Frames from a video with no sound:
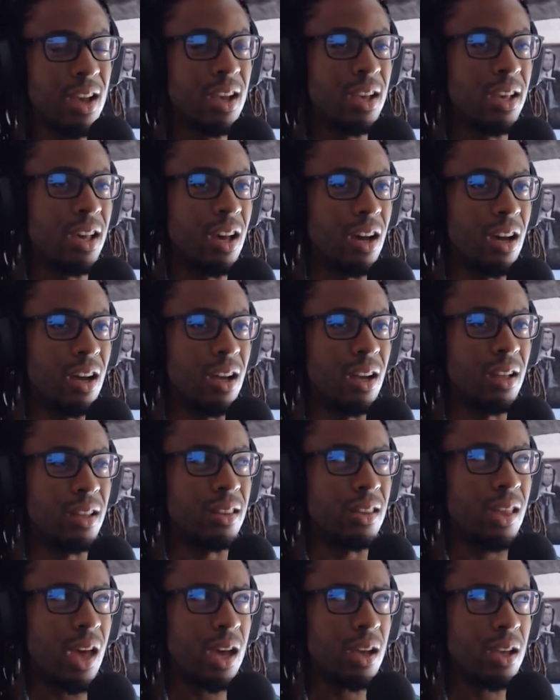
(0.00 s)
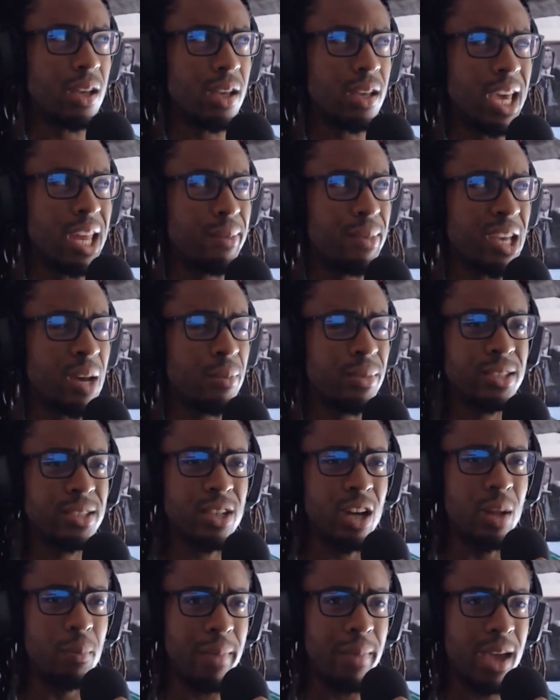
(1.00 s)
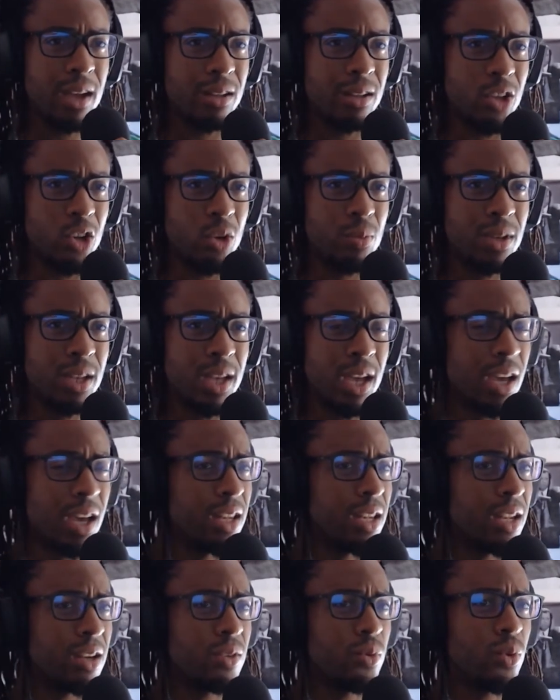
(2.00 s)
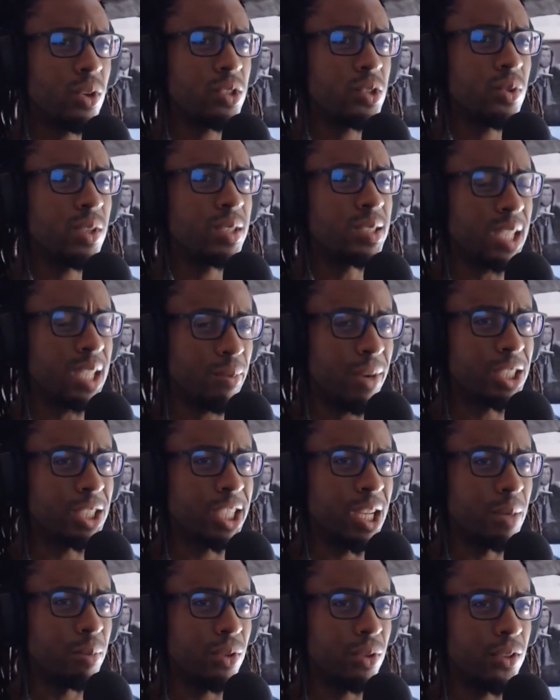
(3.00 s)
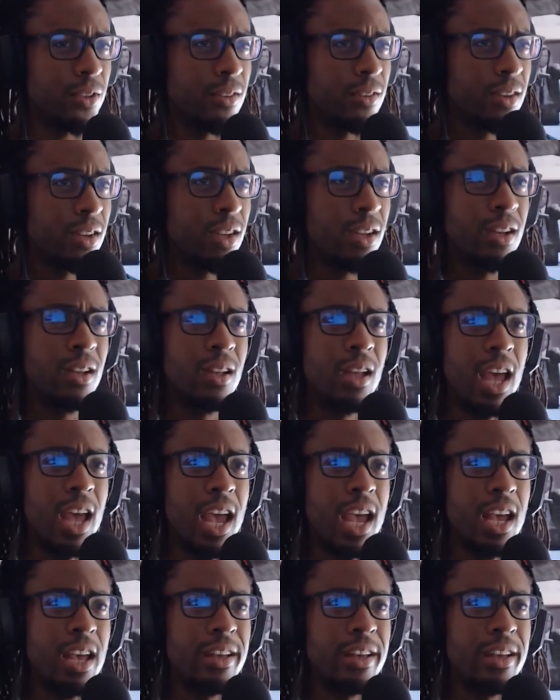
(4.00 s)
that anime company is called Manglobe, yeah, and they're the ones who did Samurai Champloo, and